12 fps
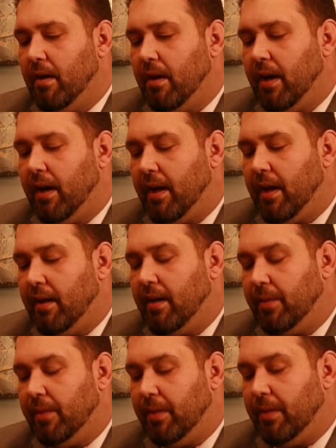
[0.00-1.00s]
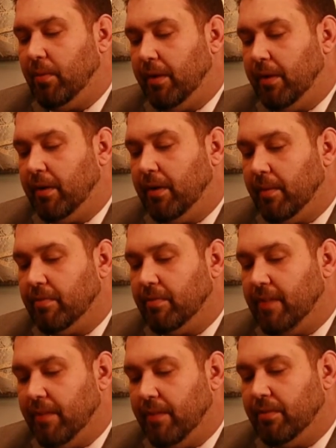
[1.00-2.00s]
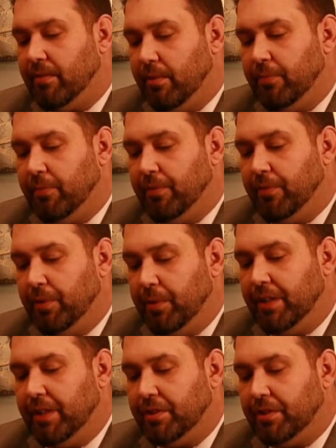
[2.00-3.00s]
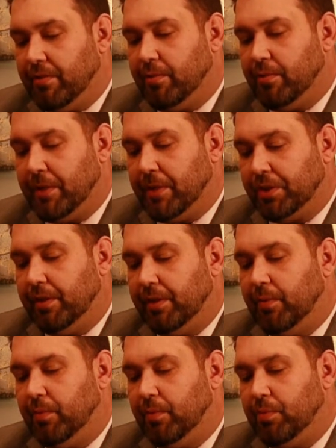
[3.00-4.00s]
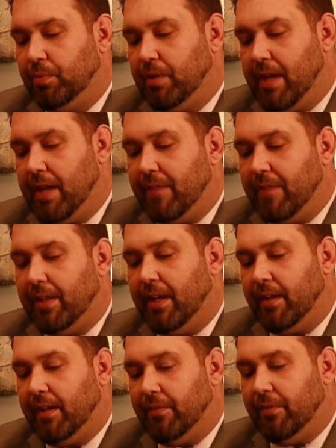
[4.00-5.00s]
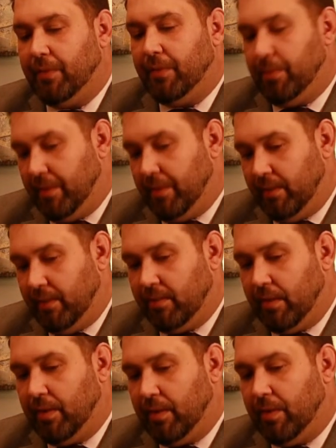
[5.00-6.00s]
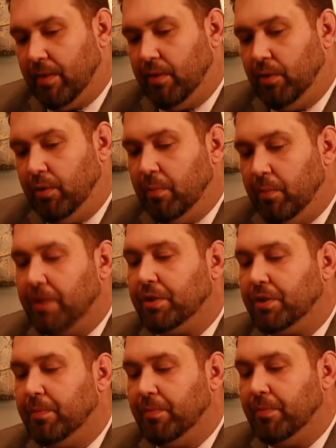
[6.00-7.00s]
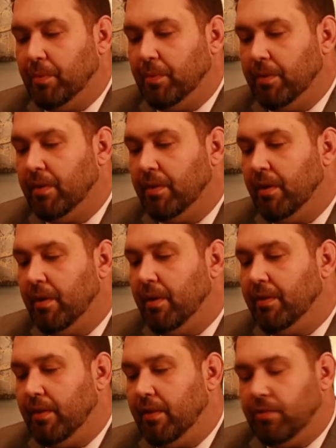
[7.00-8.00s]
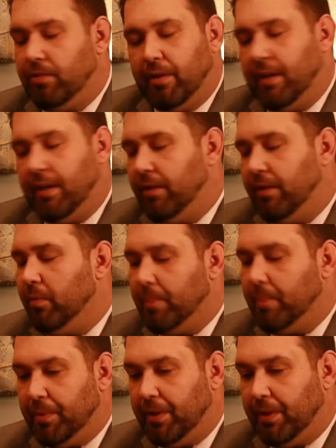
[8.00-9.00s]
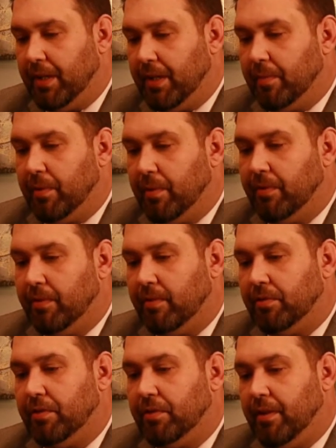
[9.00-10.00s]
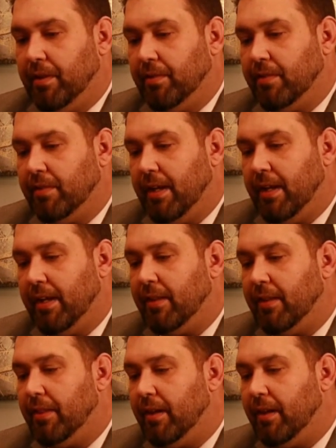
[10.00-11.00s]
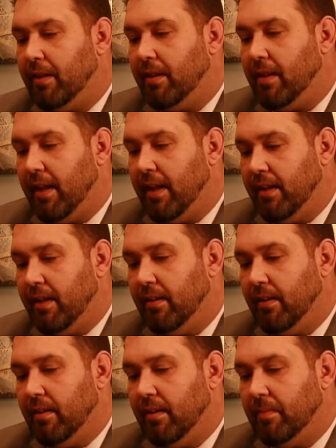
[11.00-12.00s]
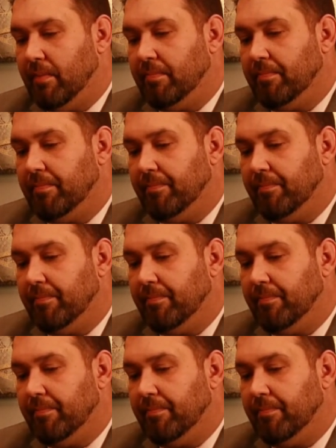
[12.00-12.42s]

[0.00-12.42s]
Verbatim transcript: I, I think what it comes down to for new agents, especially navigating a few things, and I, I, you mentioned before that you started out and you were broke and you had to borrow the six hundred dollars. And I think that um,